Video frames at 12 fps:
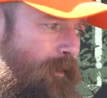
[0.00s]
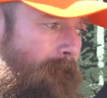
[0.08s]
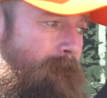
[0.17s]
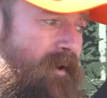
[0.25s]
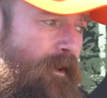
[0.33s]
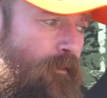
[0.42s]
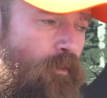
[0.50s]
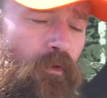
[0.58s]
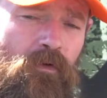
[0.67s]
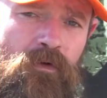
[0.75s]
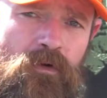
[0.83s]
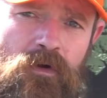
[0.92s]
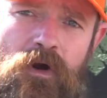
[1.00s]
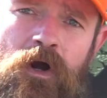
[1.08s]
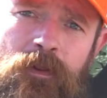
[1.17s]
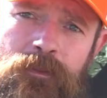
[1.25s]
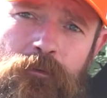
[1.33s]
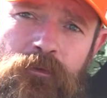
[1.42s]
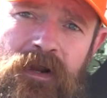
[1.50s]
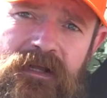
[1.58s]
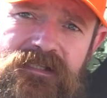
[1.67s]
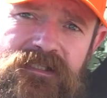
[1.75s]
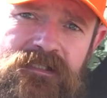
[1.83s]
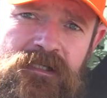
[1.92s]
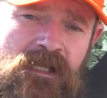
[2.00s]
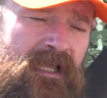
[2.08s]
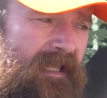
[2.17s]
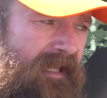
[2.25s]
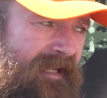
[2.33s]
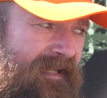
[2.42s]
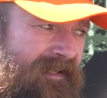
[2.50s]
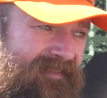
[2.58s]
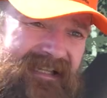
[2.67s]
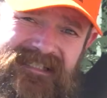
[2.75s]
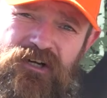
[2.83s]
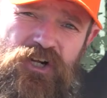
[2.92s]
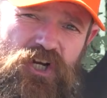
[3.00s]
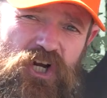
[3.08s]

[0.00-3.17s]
their barrel on the rest, and that's going to